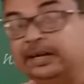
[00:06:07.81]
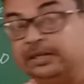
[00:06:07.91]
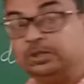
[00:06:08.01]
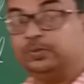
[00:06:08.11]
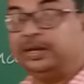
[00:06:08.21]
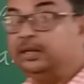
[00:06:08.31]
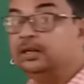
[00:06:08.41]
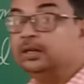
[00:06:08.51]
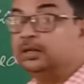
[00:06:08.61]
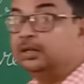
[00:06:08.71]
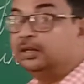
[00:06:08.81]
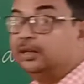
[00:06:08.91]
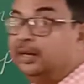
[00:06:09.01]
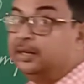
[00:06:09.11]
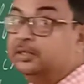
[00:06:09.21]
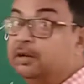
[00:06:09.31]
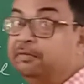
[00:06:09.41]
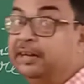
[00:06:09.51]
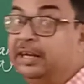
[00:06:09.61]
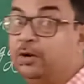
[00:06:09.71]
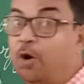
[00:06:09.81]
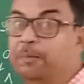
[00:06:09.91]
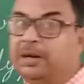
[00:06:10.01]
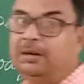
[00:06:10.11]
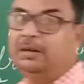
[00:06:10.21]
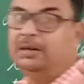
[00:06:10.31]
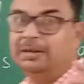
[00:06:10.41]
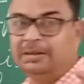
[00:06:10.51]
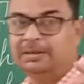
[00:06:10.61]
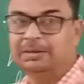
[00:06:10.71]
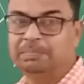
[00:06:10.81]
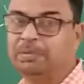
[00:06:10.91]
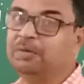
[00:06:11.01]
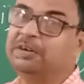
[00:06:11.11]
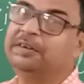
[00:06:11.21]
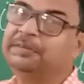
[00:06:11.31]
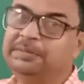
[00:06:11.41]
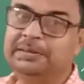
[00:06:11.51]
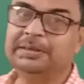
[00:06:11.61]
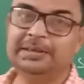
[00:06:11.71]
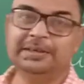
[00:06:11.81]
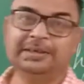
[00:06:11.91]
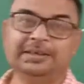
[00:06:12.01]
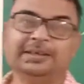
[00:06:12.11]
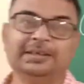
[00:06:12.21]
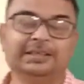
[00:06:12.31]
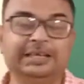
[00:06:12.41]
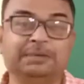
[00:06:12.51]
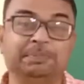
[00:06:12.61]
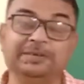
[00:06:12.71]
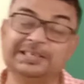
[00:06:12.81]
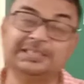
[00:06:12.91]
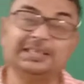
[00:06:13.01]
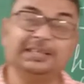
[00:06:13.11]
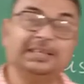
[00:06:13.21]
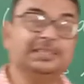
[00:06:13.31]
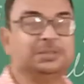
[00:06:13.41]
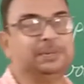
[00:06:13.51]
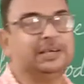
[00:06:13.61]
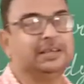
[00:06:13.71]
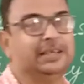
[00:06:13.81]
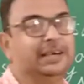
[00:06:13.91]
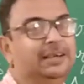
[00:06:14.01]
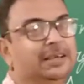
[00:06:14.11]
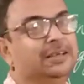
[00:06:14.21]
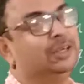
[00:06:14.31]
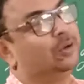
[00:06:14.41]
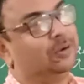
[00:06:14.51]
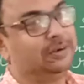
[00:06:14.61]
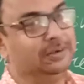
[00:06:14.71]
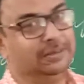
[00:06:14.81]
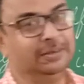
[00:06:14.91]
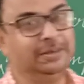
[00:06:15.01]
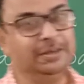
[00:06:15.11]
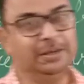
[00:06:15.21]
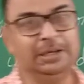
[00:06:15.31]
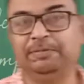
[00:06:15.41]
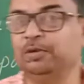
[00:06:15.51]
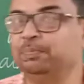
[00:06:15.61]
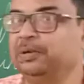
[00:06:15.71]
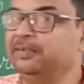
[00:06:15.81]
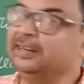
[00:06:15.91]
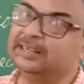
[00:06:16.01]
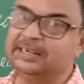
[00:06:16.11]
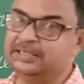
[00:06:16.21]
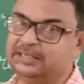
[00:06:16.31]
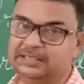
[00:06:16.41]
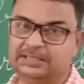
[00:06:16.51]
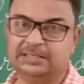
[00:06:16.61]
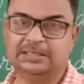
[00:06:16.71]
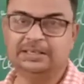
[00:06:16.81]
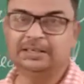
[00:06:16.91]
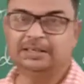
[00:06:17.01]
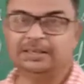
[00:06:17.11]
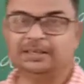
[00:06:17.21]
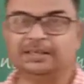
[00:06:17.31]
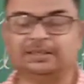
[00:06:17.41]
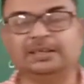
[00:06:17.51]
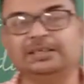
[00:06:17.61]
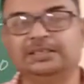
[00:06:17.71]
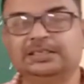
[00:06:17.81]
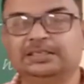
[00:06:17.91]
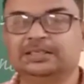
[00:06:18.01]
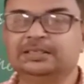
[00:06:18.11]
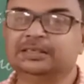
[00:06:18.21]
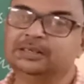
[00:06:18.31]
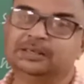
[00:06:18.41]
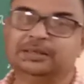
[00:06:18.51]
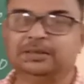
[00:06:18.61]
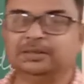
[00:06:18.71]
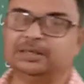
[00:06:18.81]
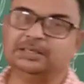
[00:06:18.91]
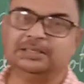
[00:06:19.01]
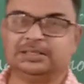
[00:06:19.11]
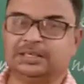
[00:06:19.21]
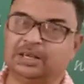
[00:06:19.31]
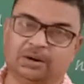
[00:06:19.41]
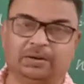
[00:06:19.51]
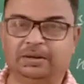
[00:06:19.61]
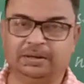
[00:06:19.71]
that is why it is a very common proverb that prevention is better than cure. If you prevent the disease is cured.